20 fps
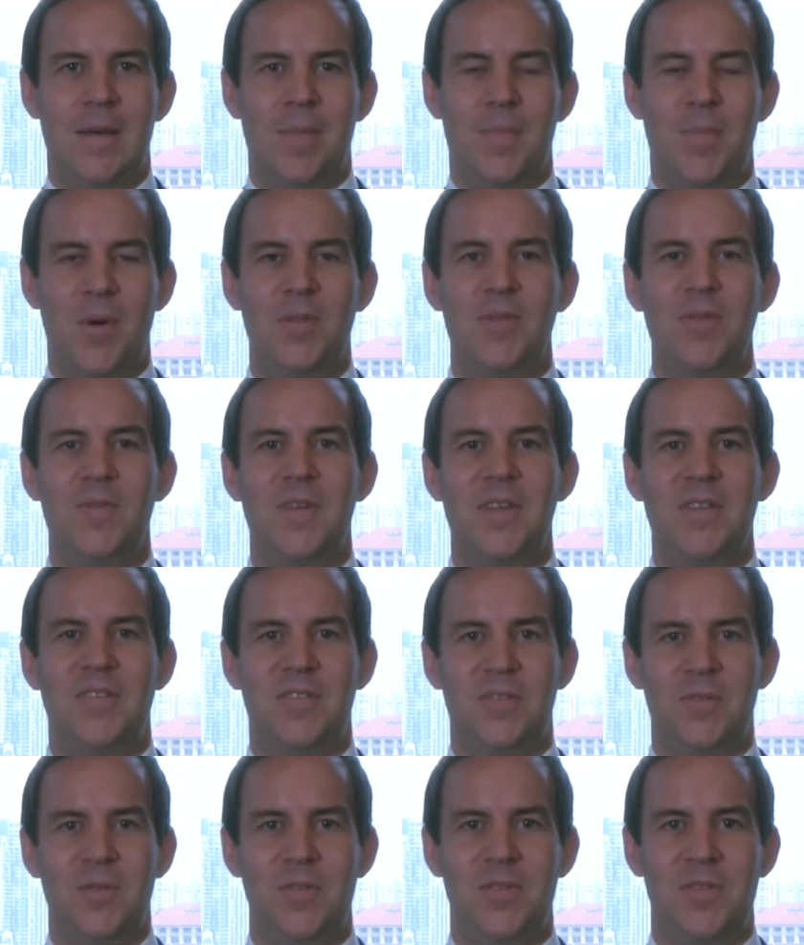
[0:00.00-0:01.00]
Both of these
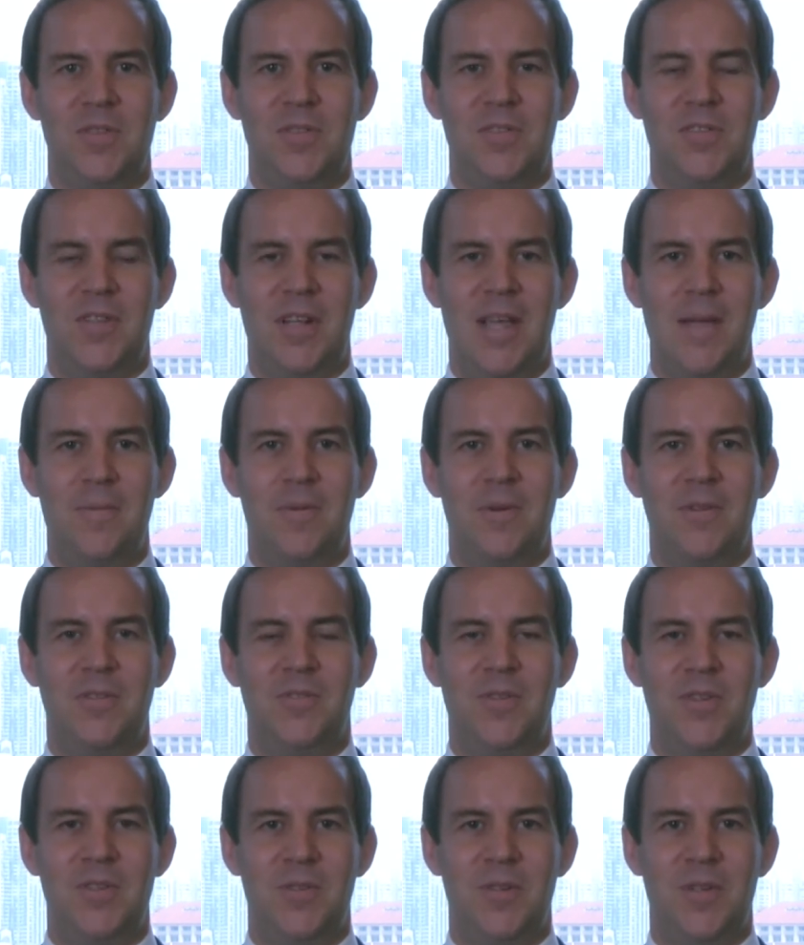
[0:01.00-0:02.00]
solutions enable a
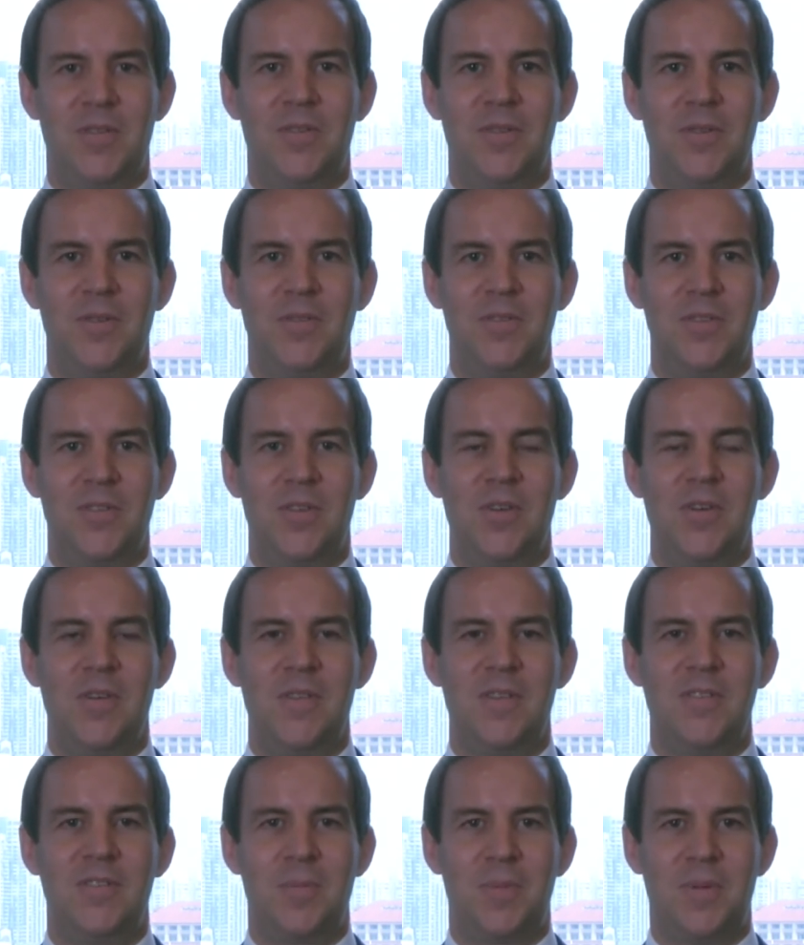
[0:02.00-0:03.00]
treasurer to secure
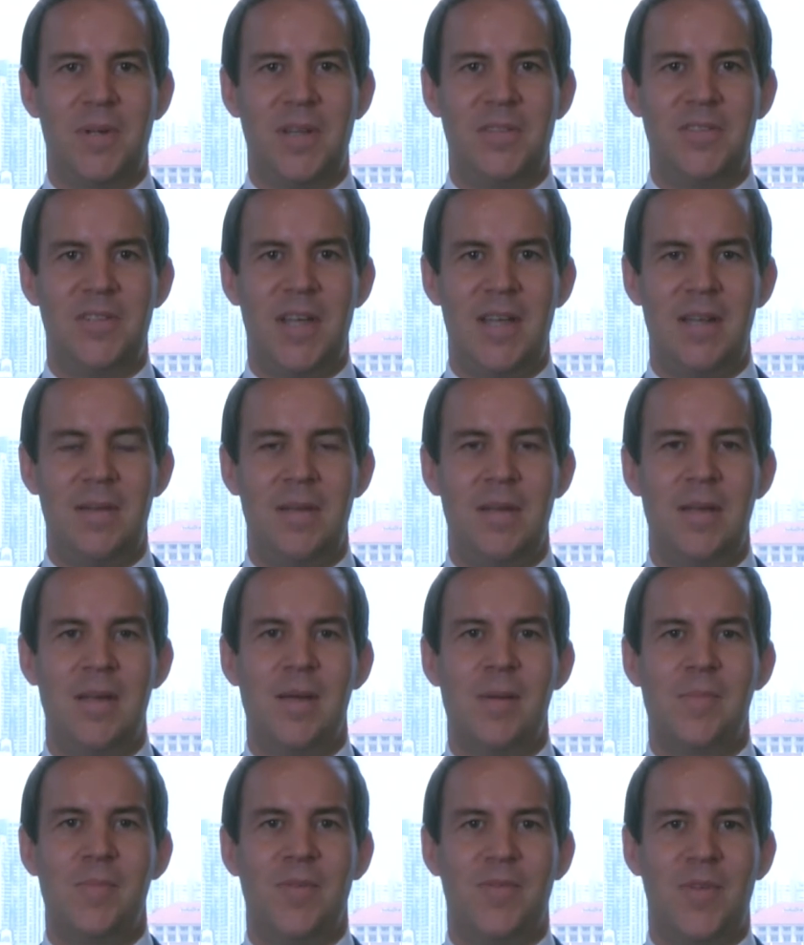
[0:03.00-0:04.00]
their supply chain,
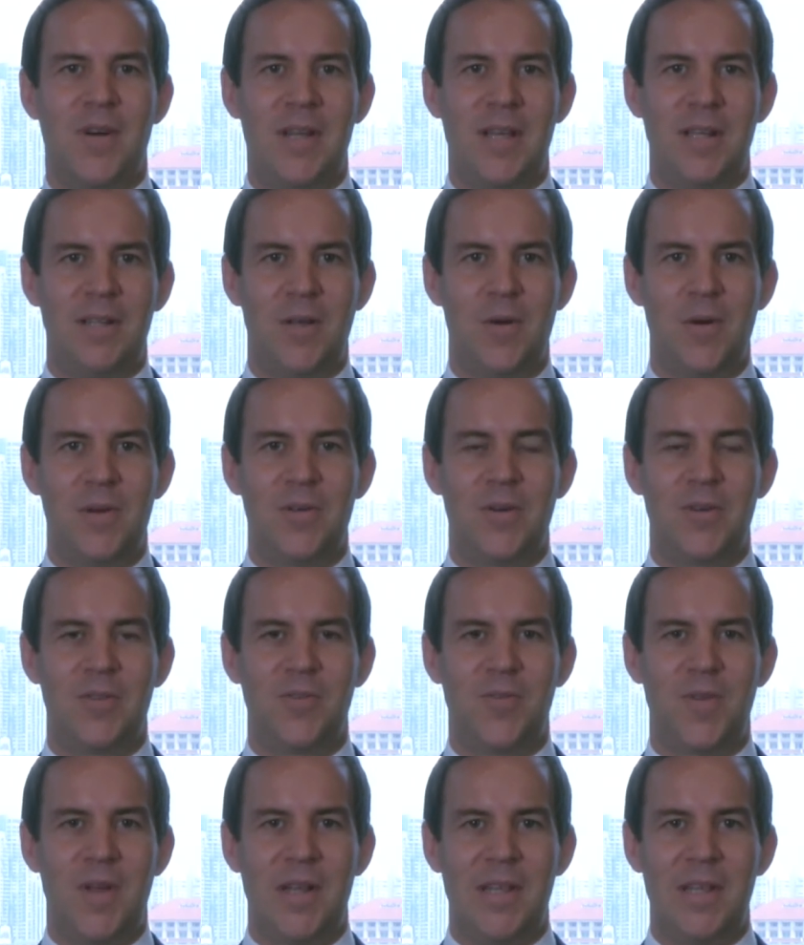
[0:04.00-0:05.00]
providing lower cost
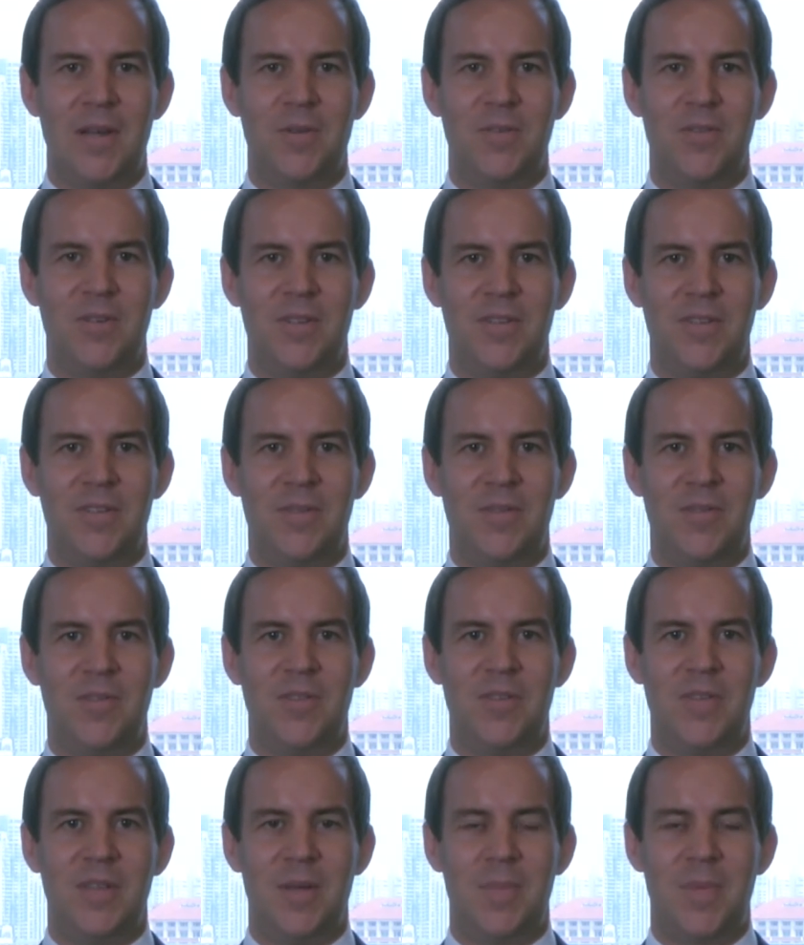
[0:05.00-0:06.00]
funding alternatives
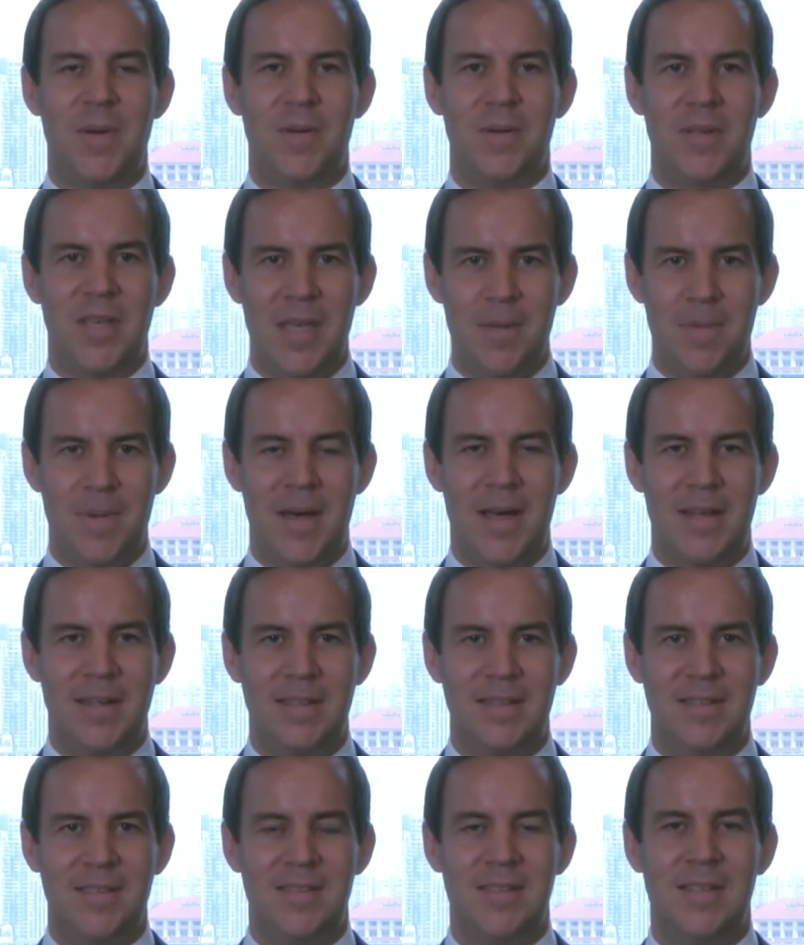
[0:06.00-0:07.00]
to their key
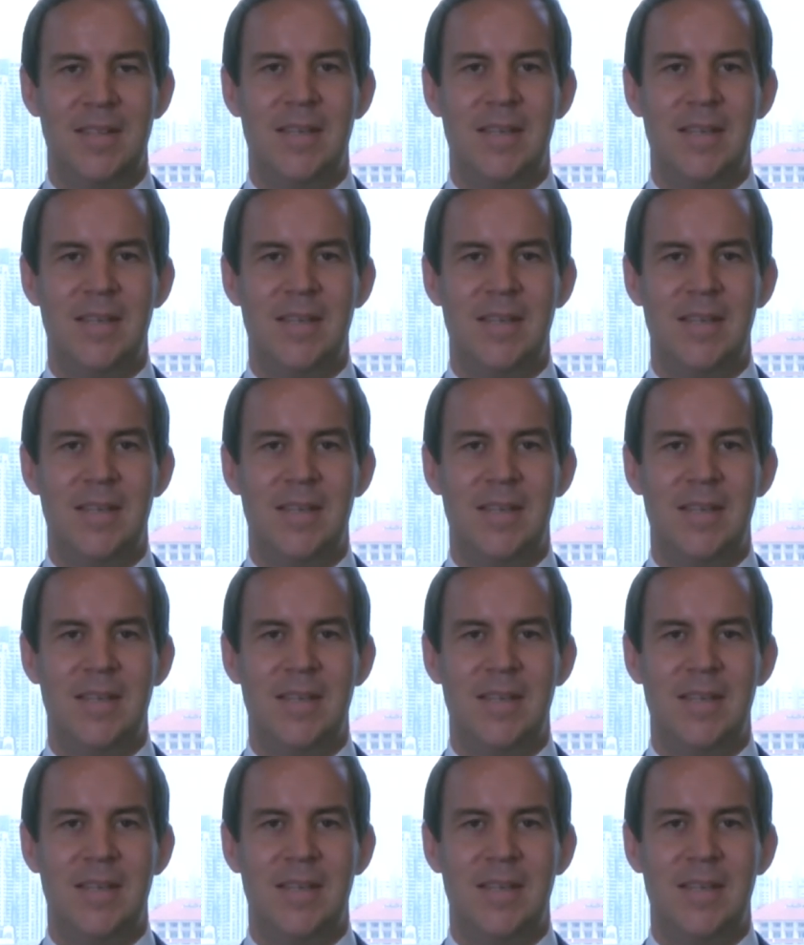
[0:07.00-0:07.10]
partners,